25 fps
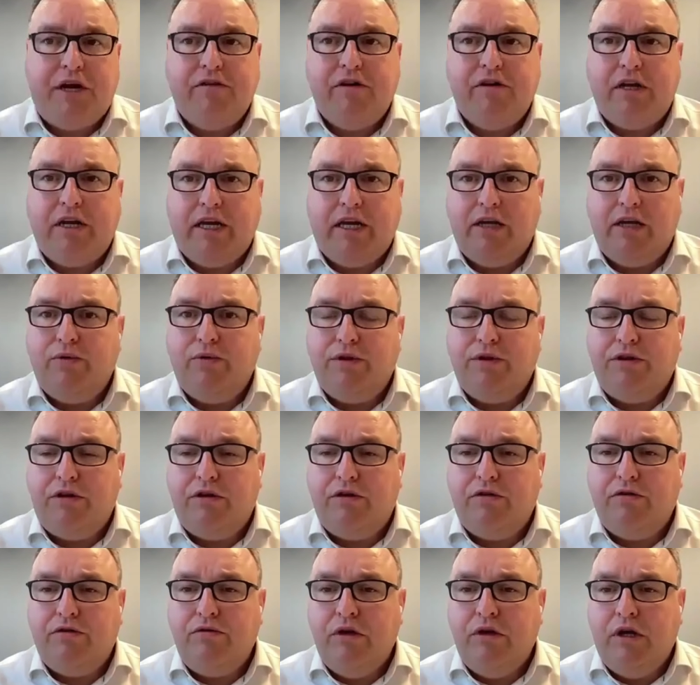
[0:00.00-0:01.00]
share a link with
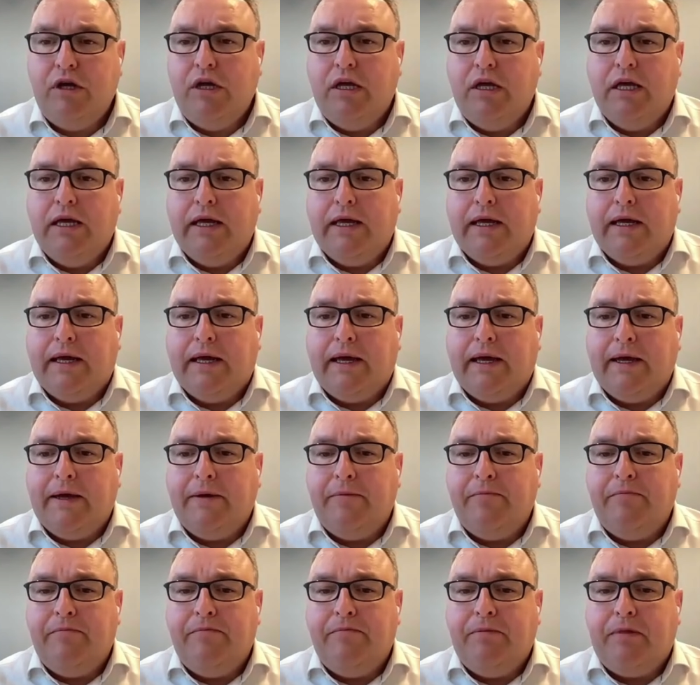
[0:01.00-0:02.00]
you.
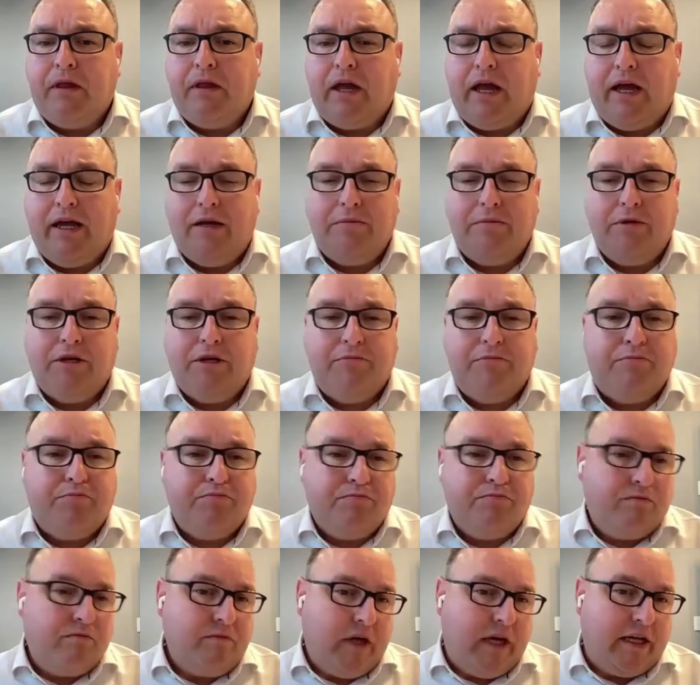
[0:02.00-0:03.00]
And I'm going to
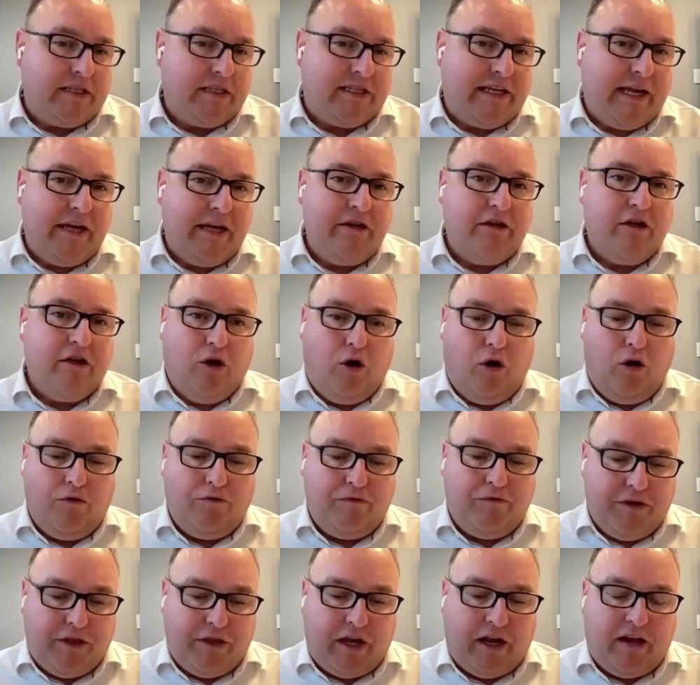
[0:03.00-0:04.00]
extend an
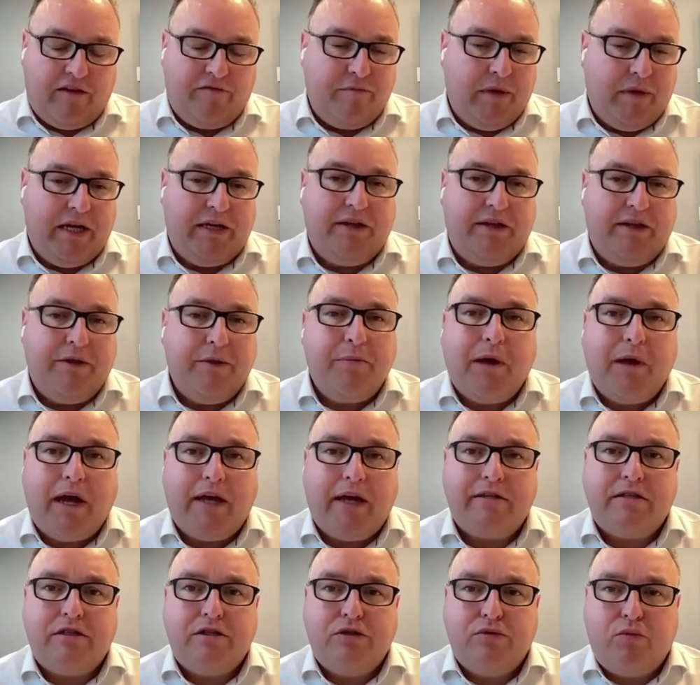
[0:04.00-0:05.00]
offer that I've made in the
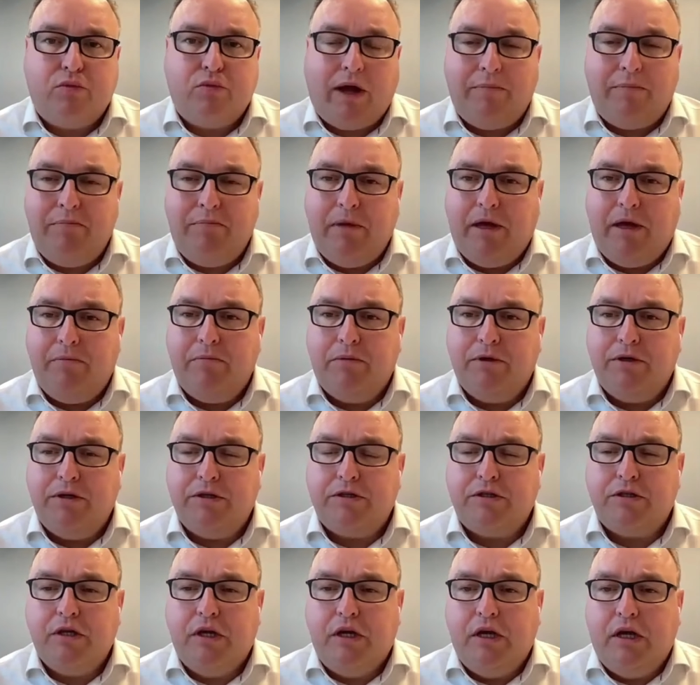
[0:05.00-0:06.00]
past to WAP
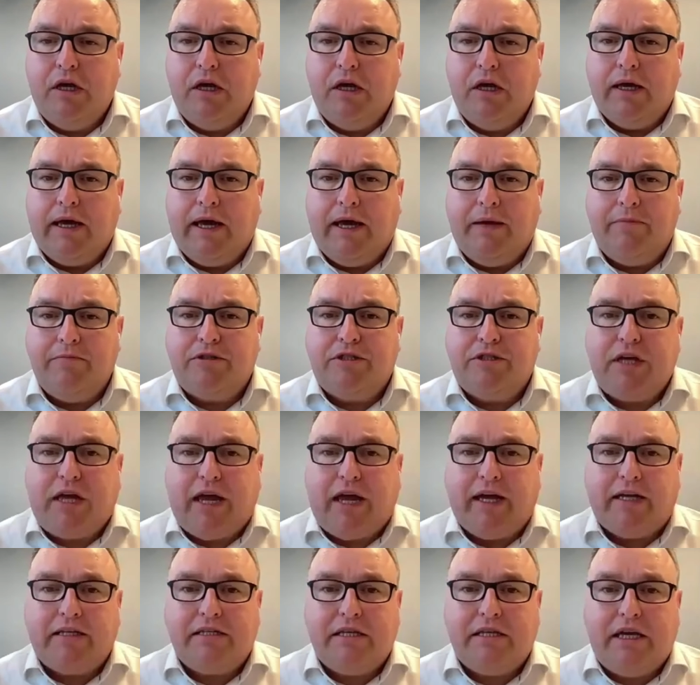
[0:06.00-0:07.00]
members to
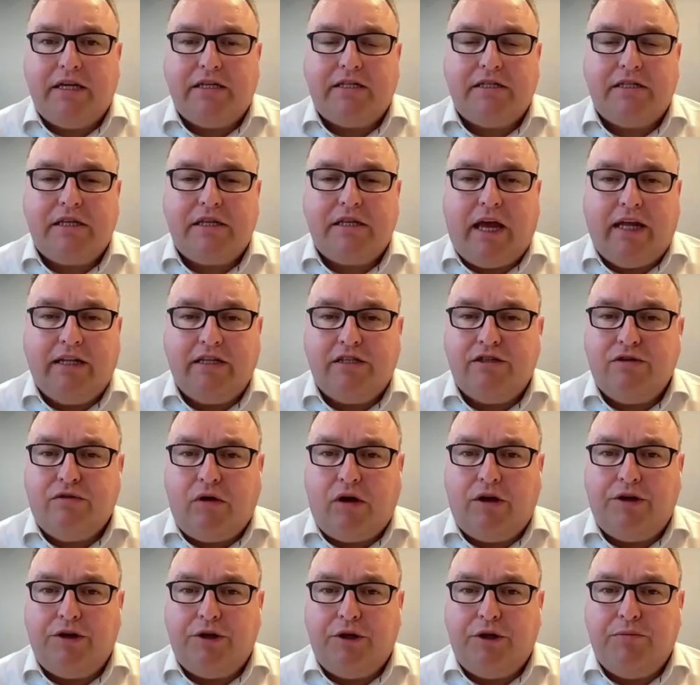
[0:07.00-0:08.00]
access Answer
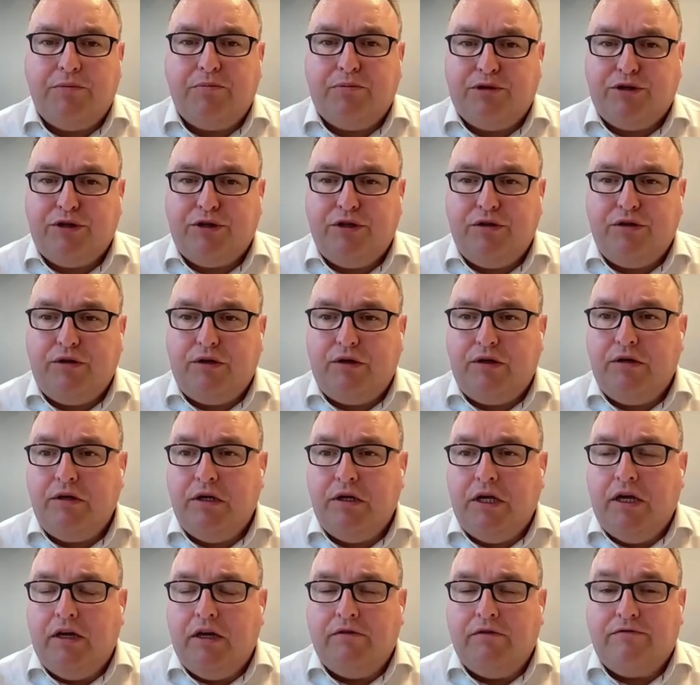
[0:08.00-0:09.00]
to Procure
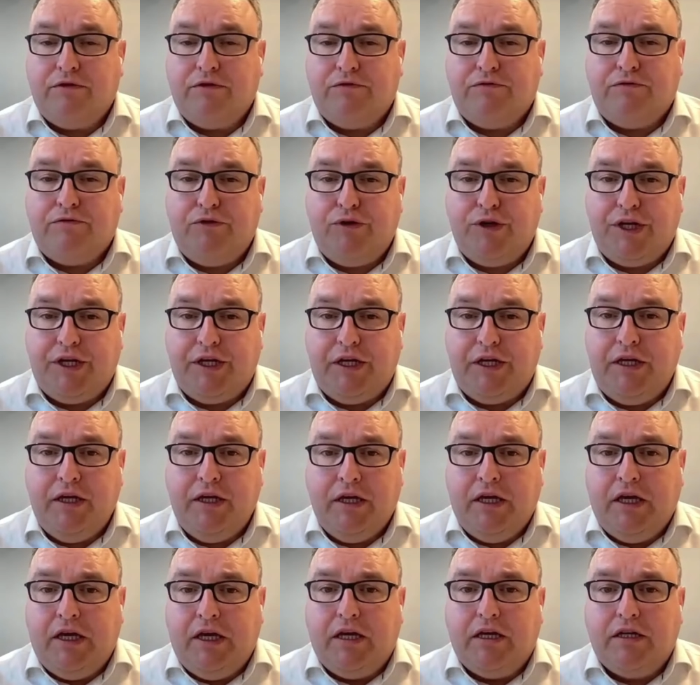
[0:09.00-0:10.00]
for free
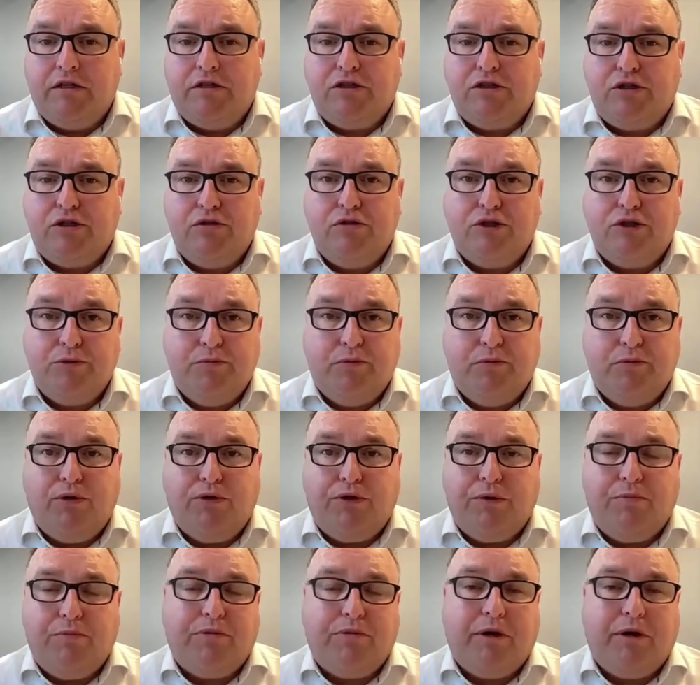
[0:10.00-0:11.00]
to
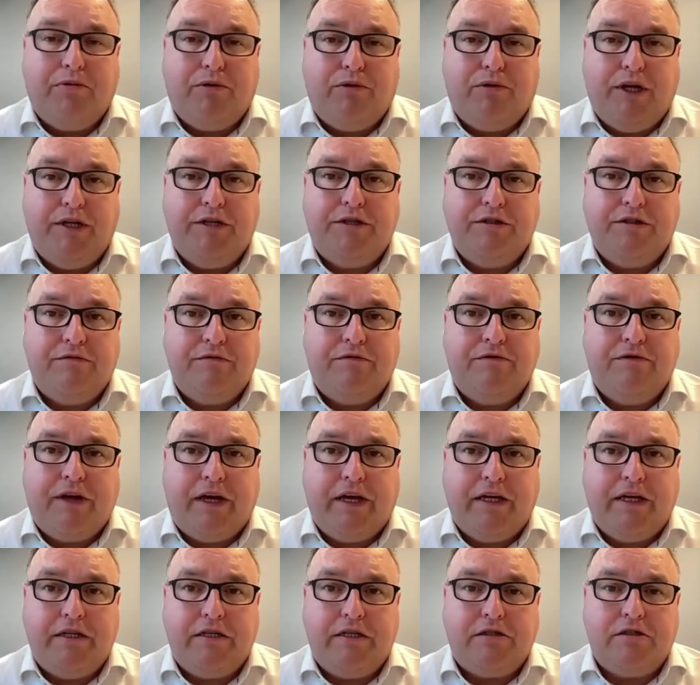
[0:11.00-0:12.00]
support the preparation
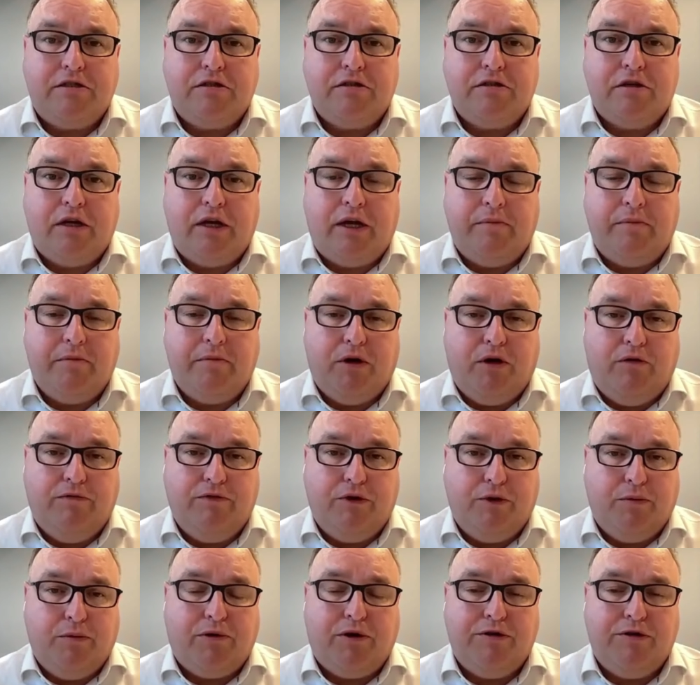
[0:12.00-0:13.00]
phase
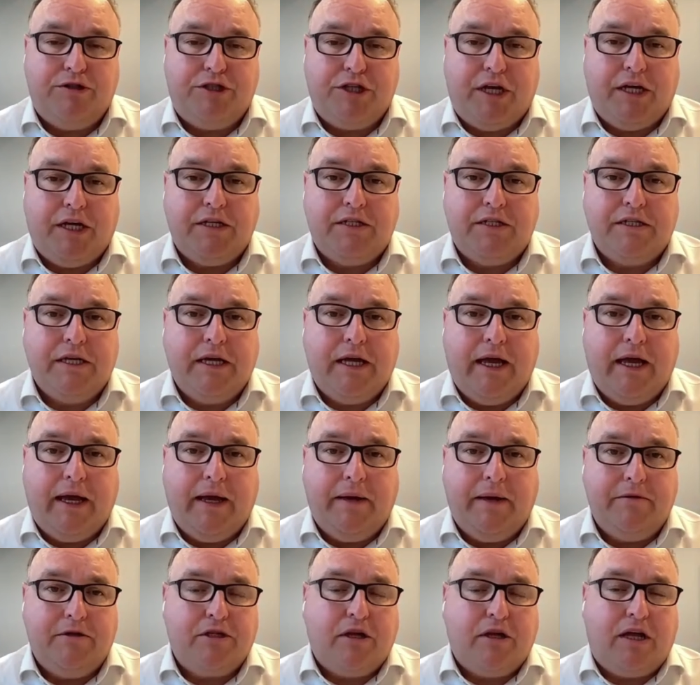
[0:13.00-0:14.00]
of your project.
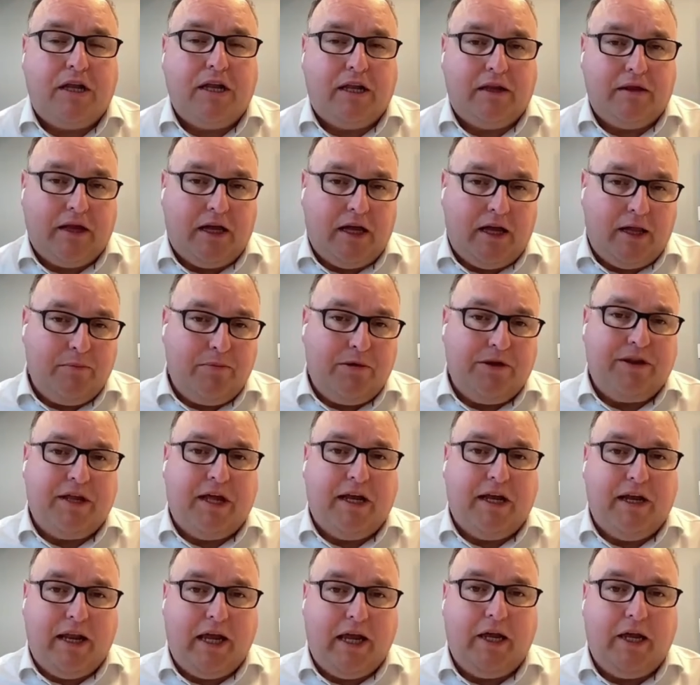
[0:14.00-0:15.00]
And so I'll put
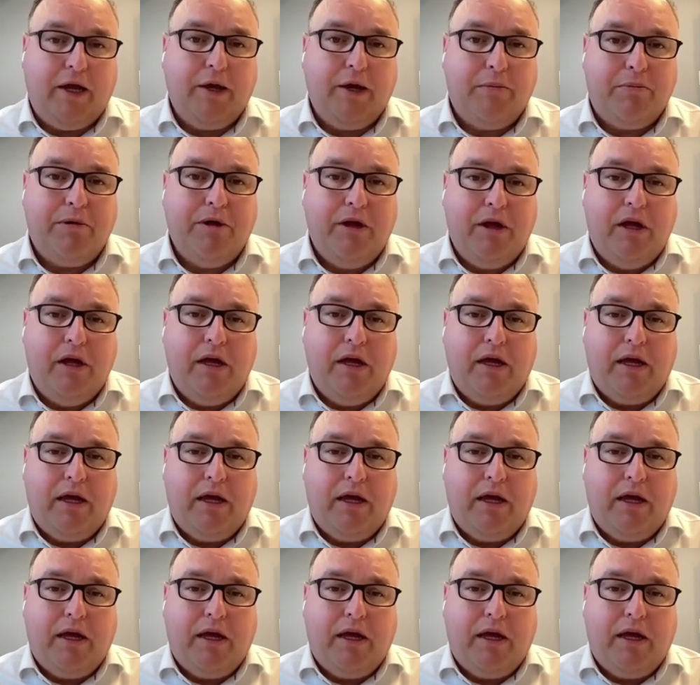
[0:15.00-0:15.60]
that link up